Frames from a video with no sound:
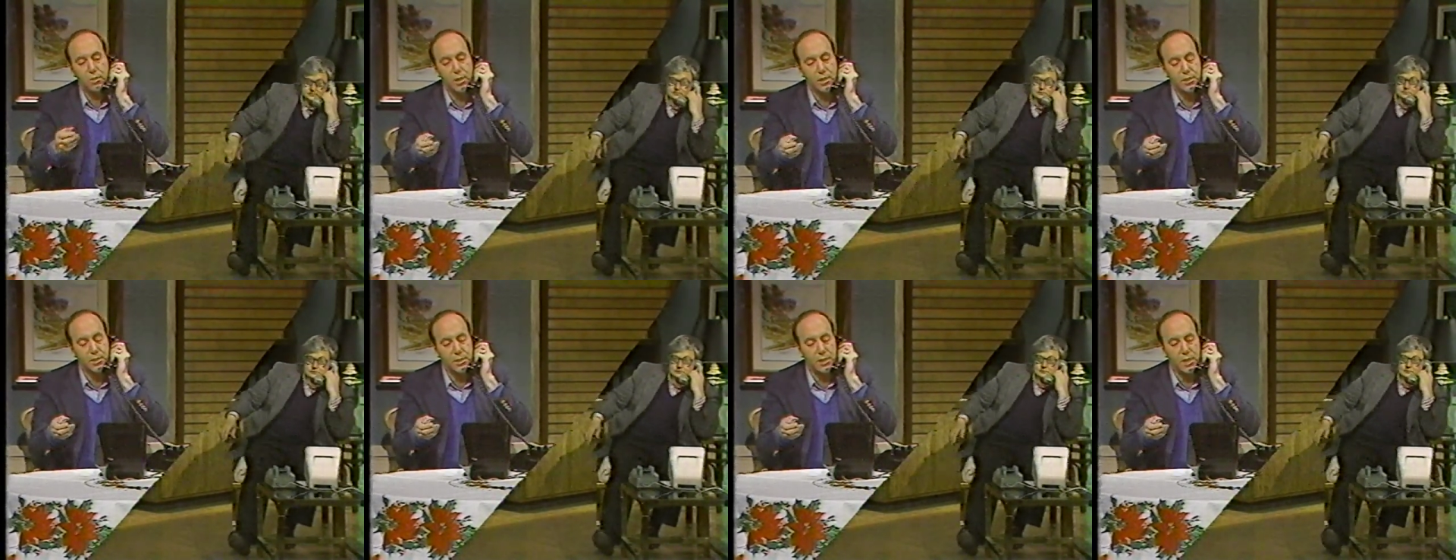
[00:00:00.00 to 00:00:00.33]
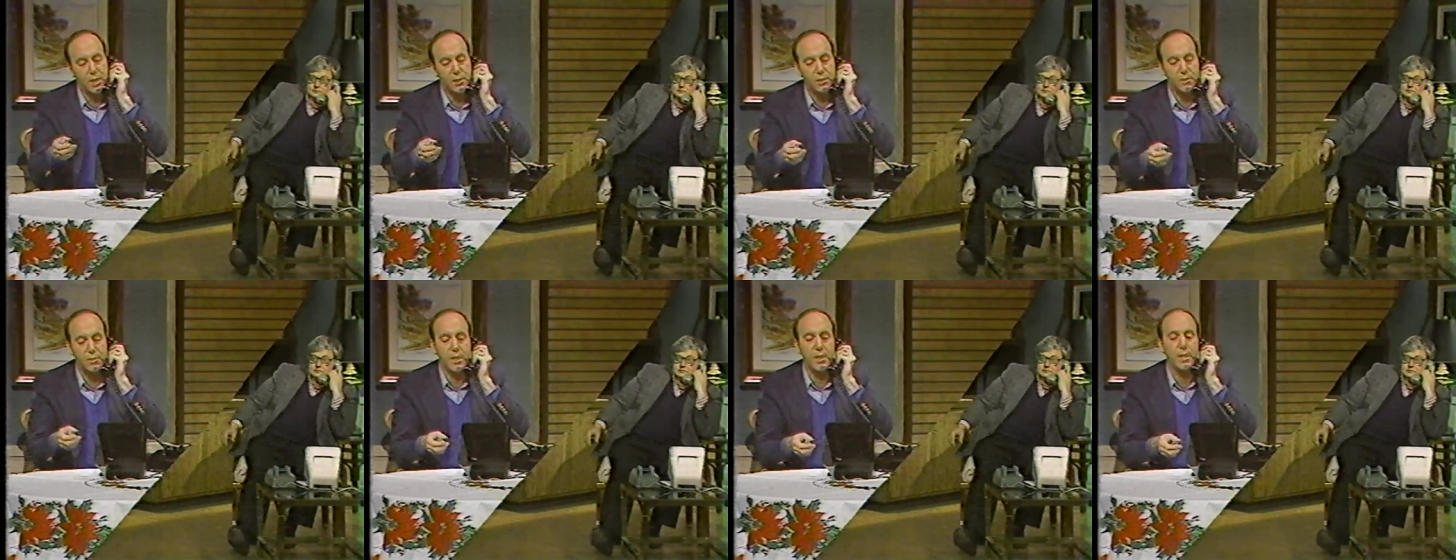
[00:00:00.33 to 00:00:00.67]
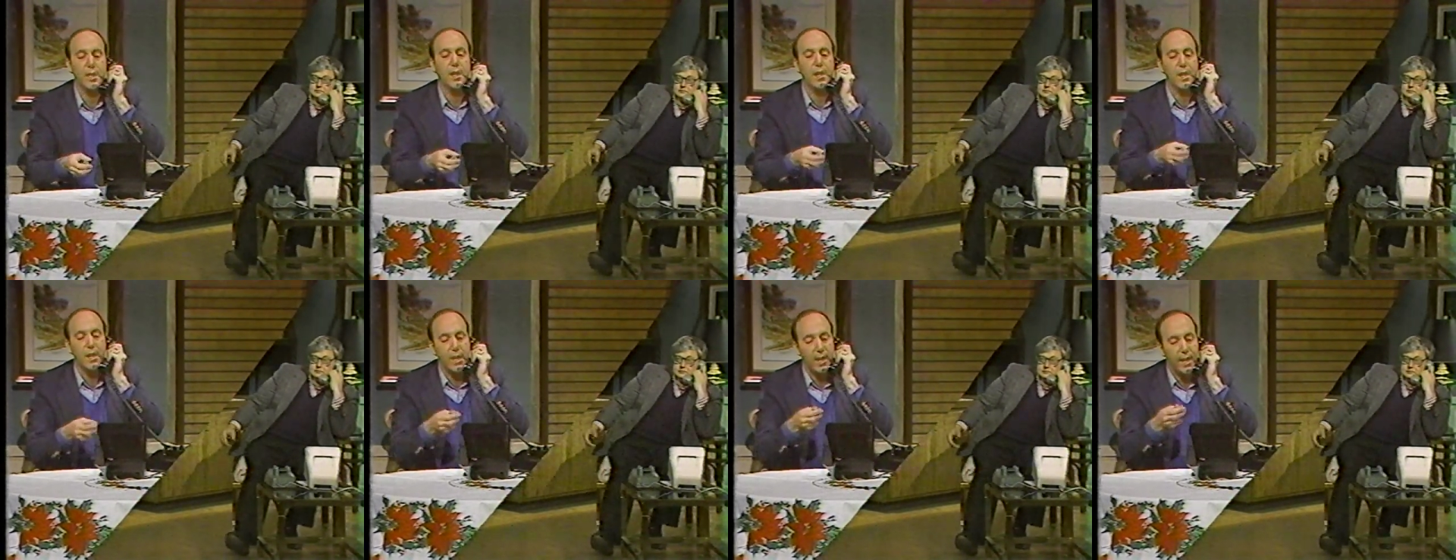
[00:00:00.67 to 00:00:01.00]
cross country,
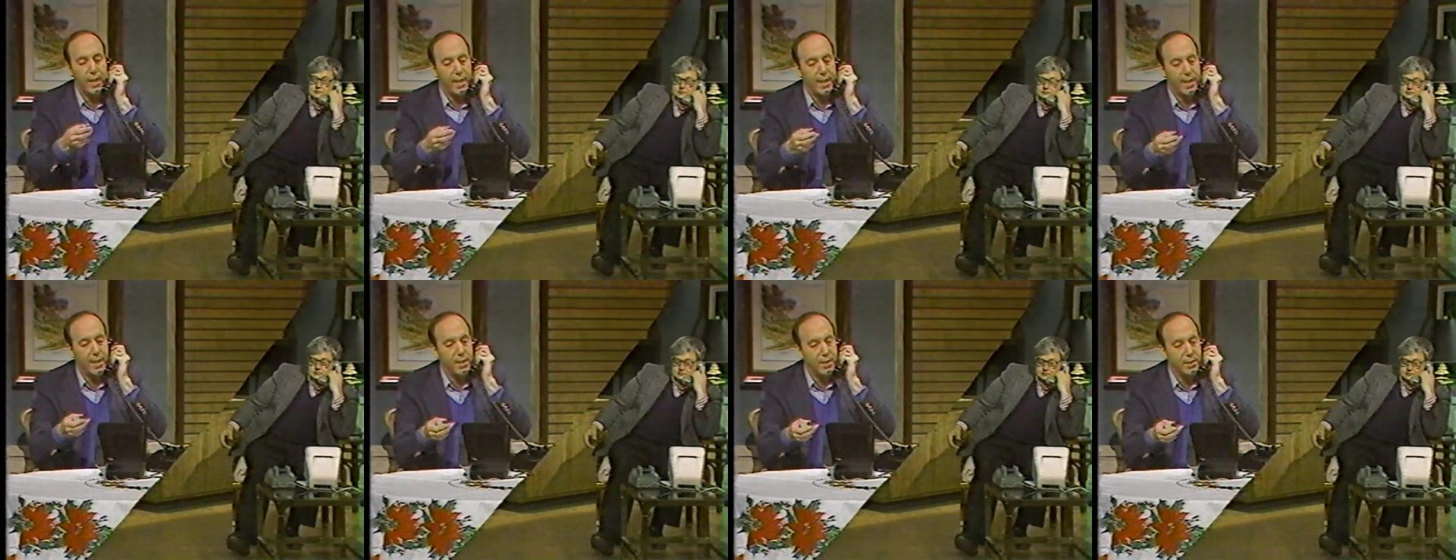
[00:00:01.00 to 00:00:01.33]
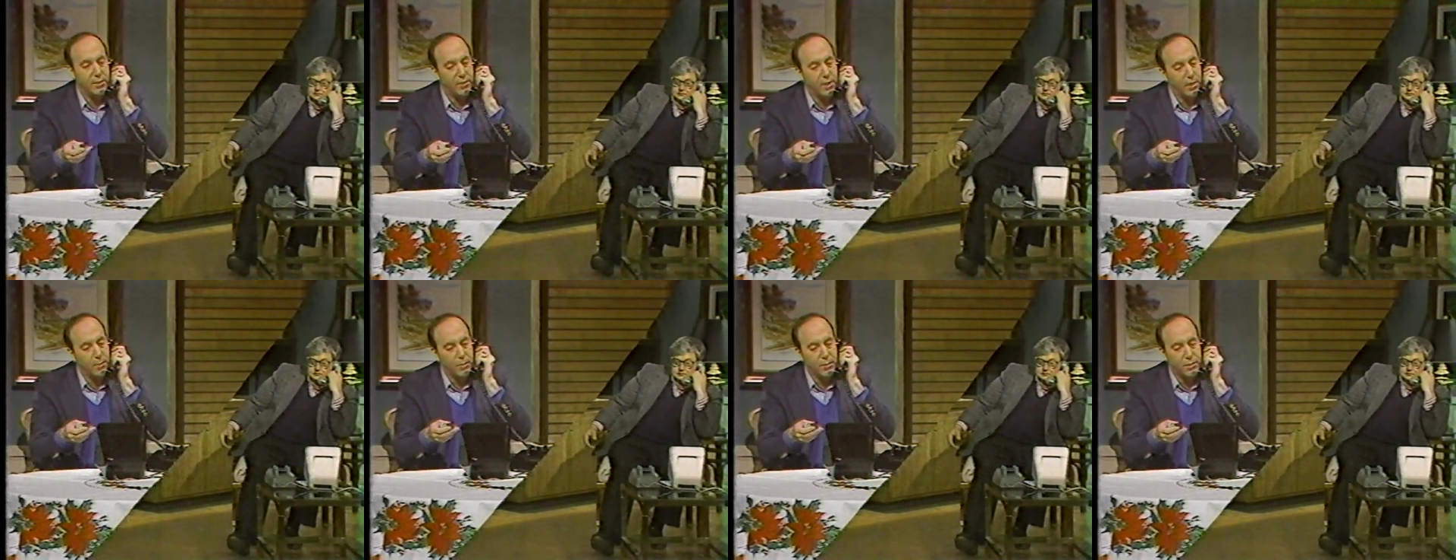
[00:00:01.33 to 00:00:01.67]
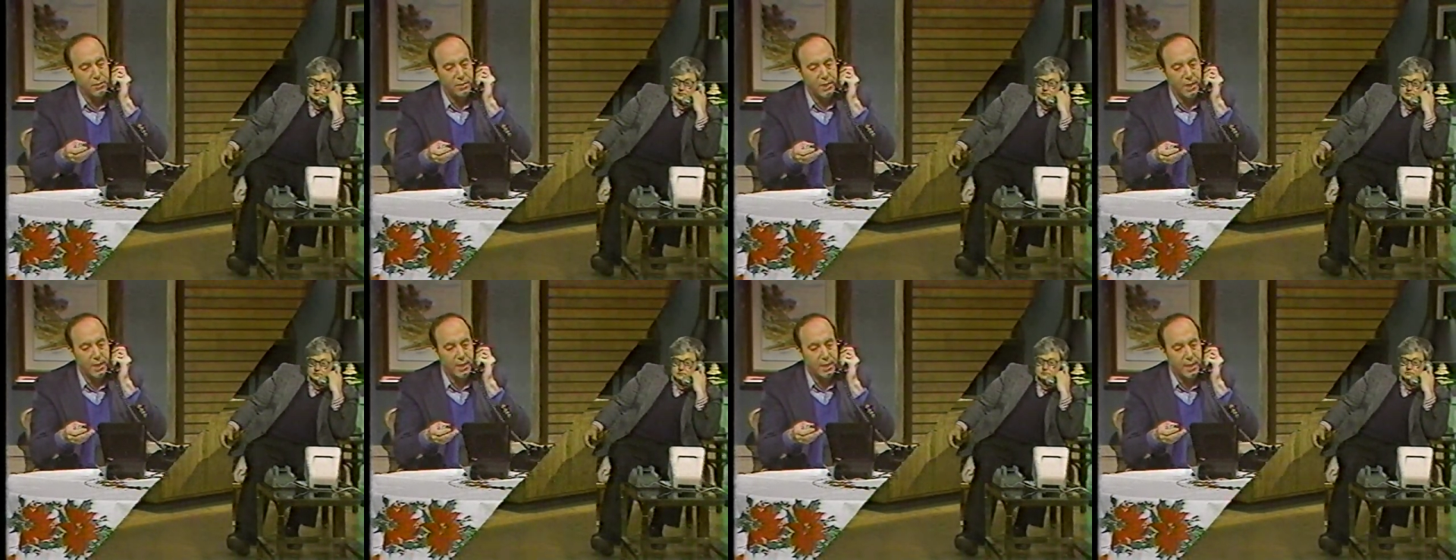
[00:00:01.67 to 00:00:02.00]
and he's able
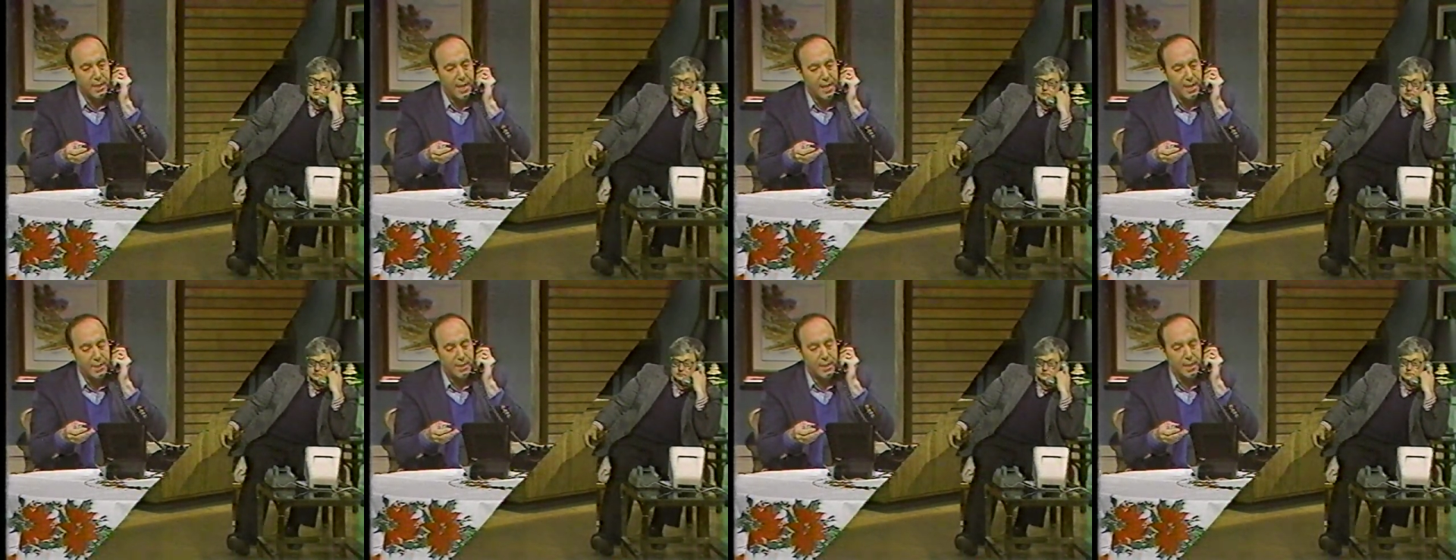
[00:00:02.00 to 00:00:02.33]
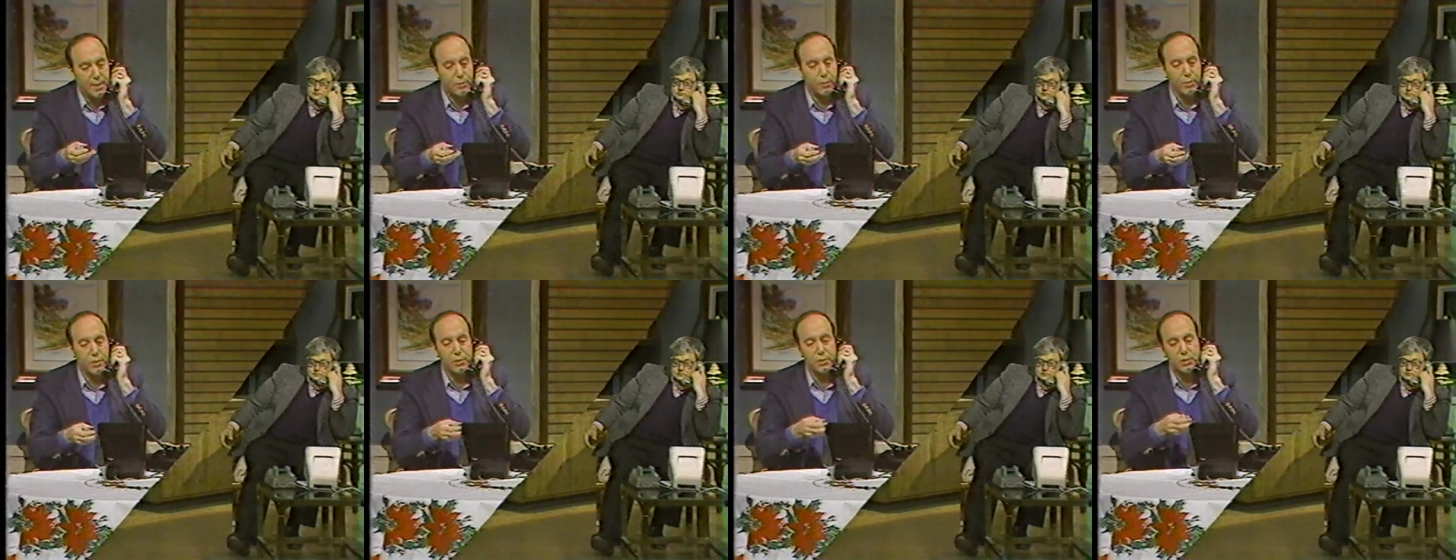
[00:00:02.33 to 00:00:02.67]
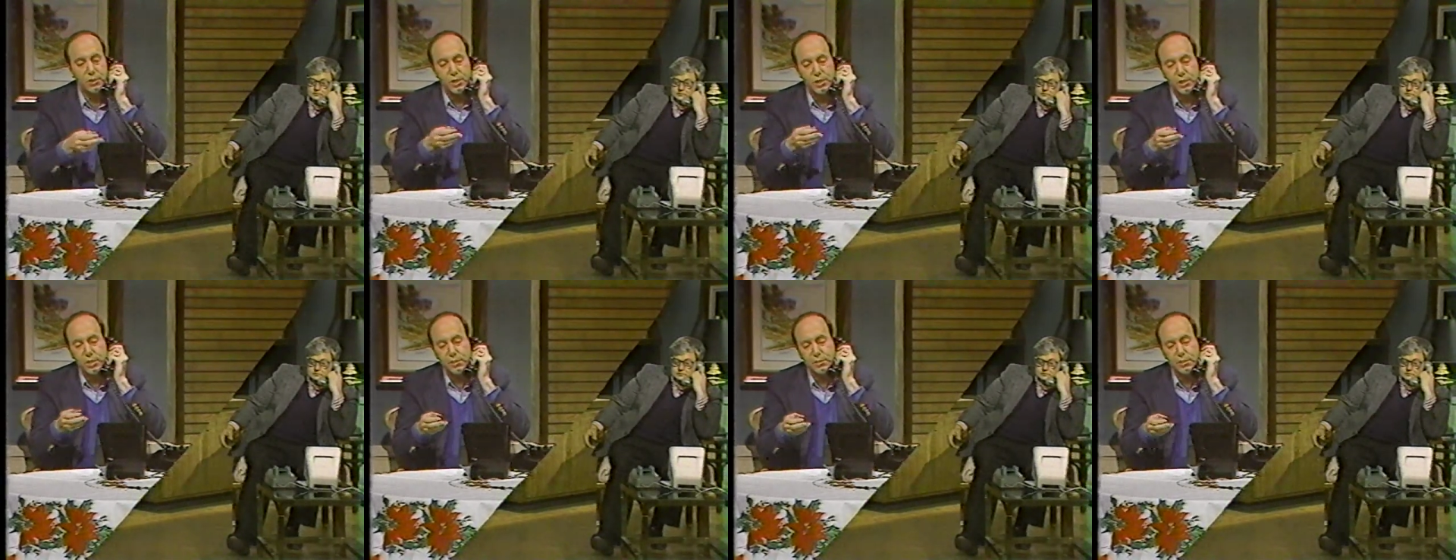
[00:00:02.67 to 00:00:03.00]
to stay in contact with
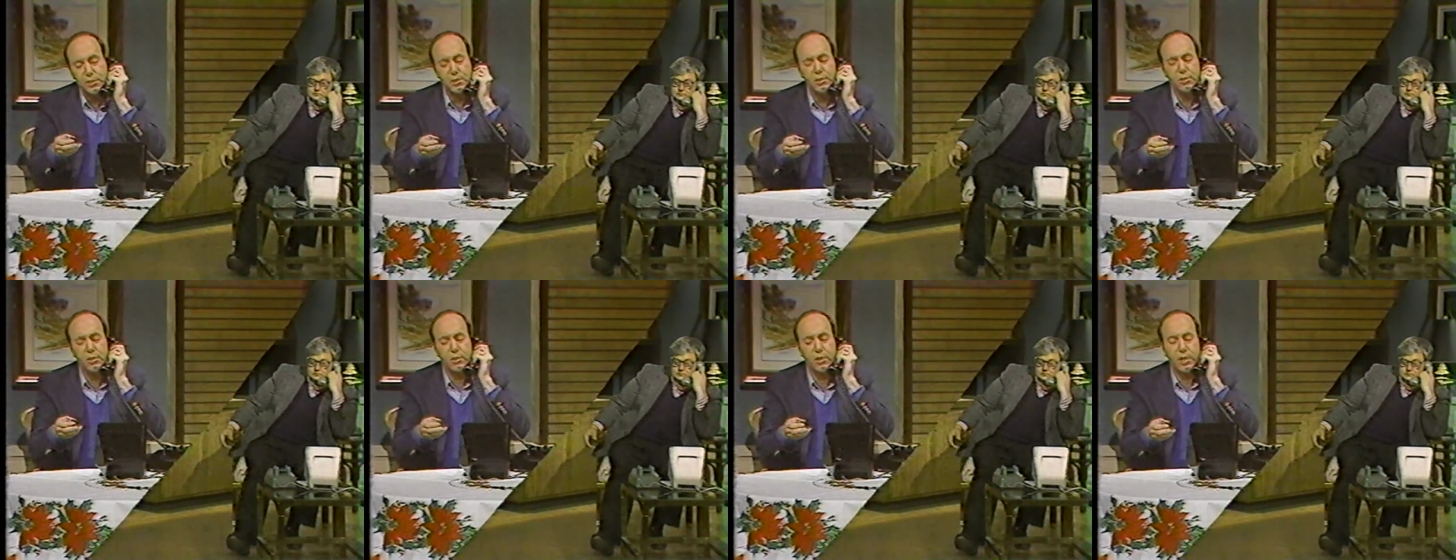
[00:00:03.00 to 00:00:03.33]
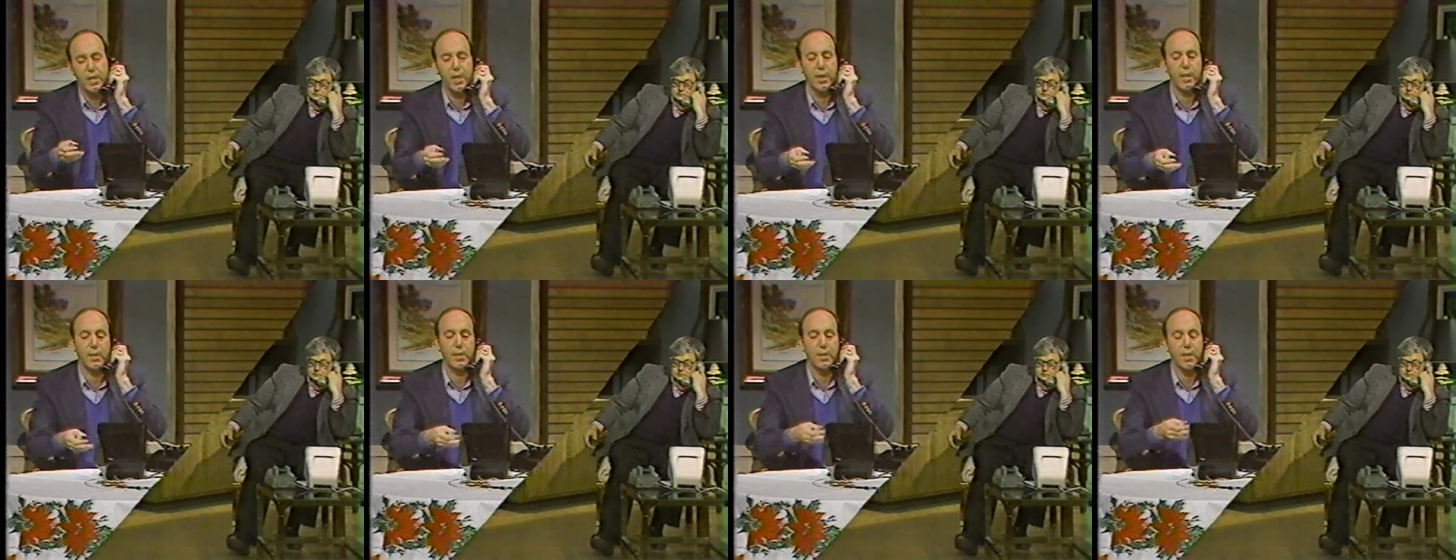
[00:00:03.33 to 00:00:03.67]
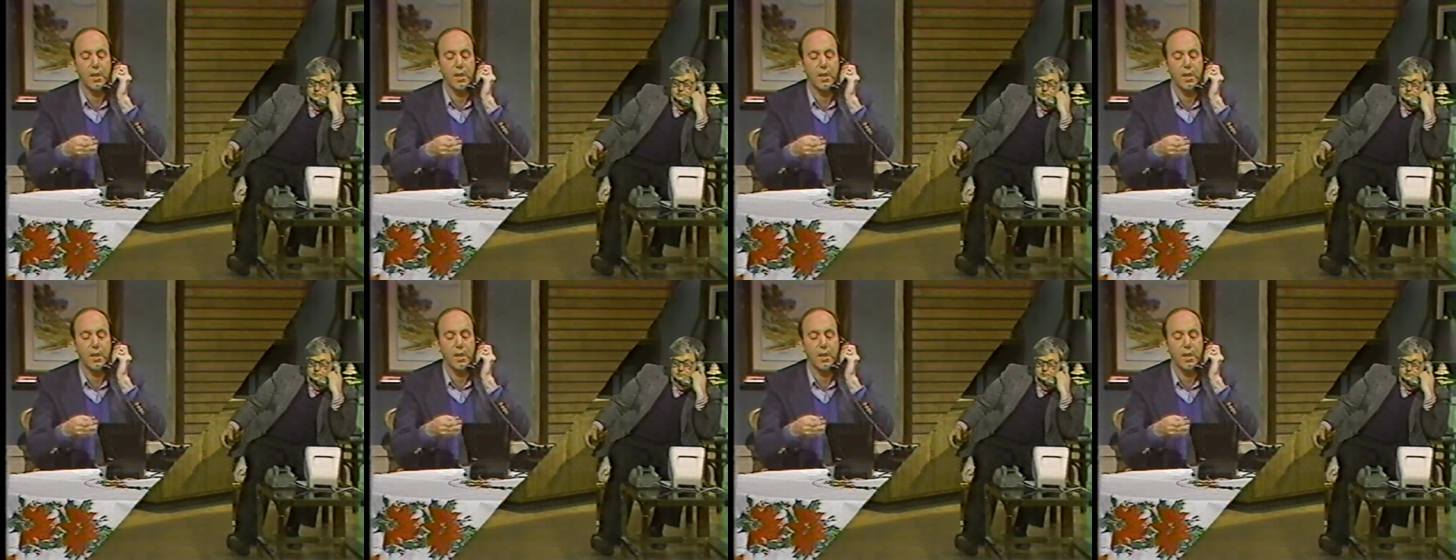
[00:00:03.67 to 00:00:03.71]
her, She, if she's okay.